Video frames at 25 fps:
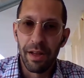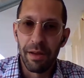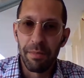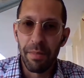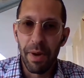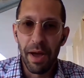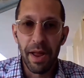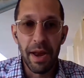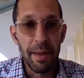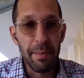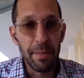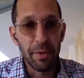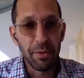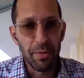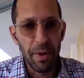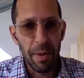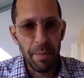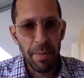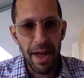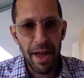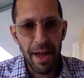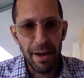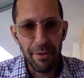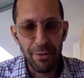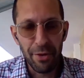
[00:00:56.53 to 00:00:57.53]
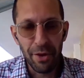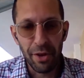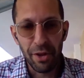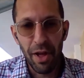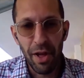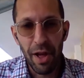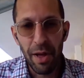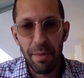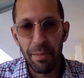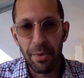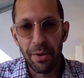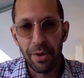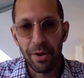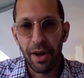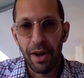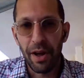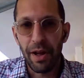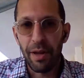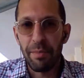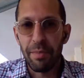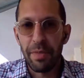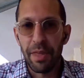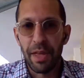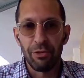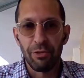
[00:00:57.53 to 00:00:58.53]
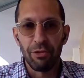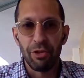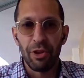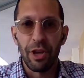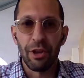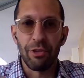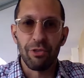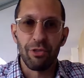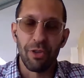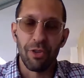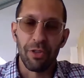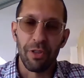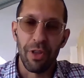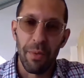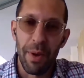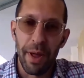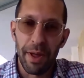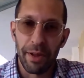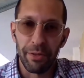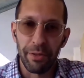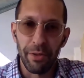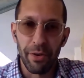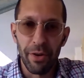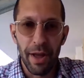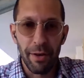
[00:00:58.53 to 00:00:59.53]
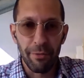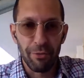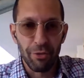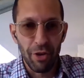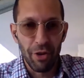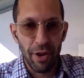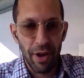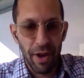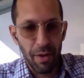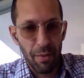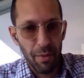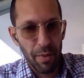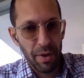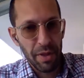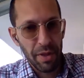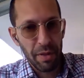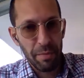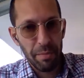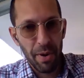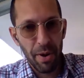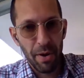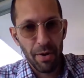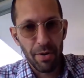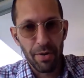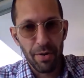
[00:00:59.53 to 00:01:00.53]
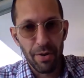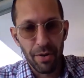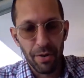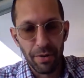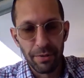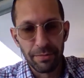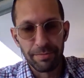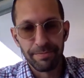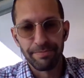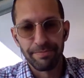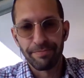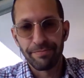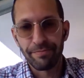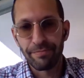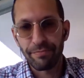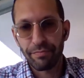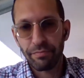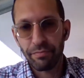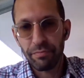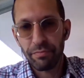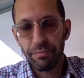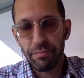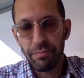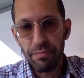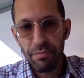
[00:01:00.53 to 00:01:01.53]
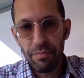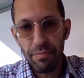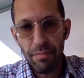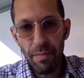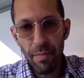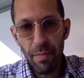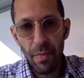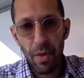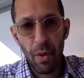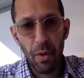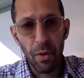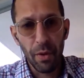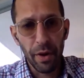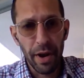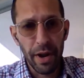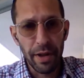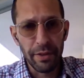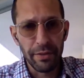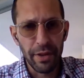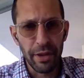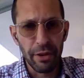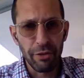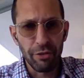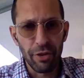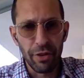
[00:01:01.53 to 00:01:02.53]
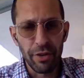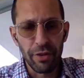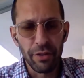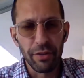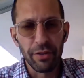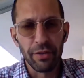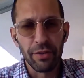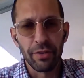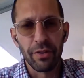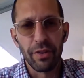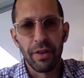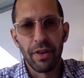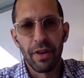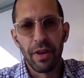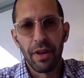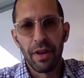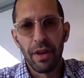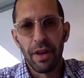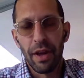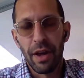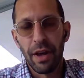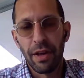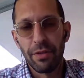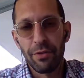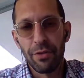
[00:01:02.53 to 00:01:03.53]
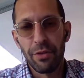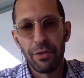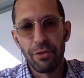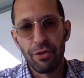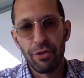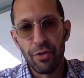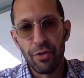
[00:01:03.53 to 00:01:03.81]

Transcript: My name is Rabbi Effie Kleinberg. I'm the educational director at FJL, one of the partner organizations under the